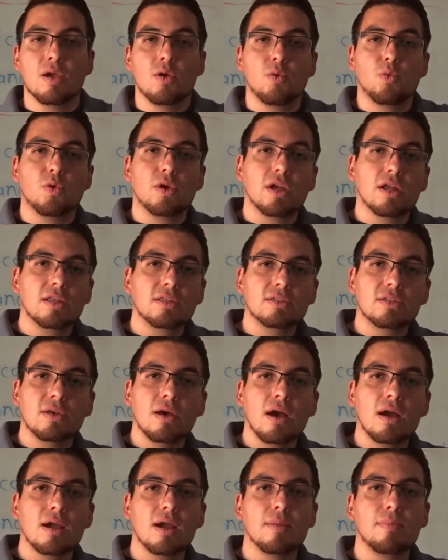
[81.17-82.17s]
We're going to
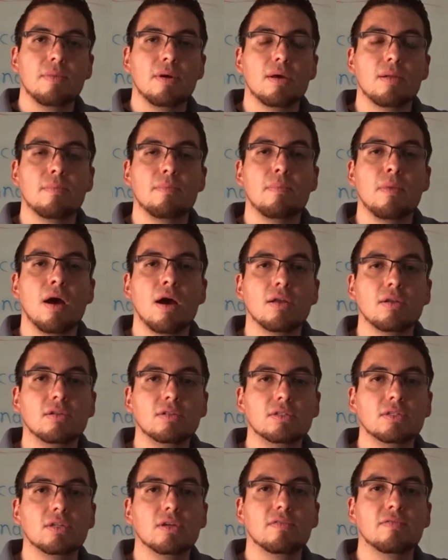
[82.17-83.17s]
talk about
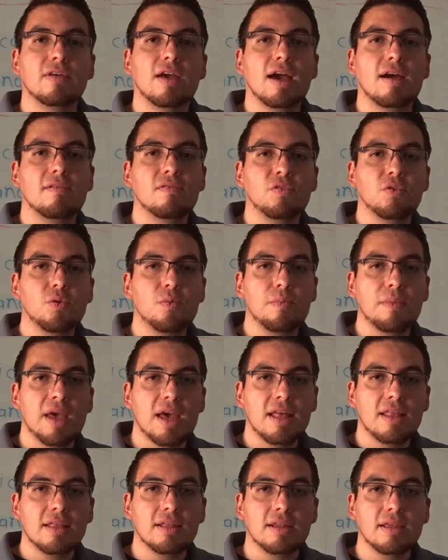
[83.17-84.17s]
models of
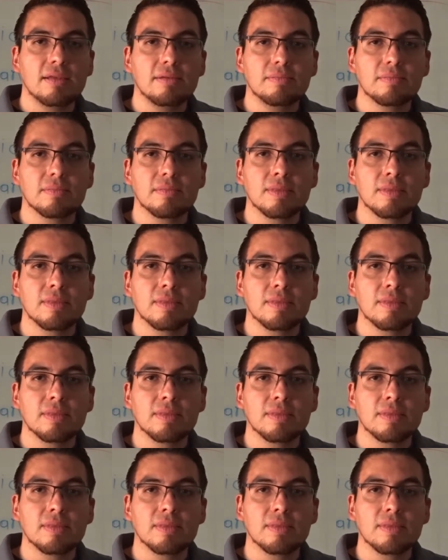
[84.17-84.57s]
abnormality,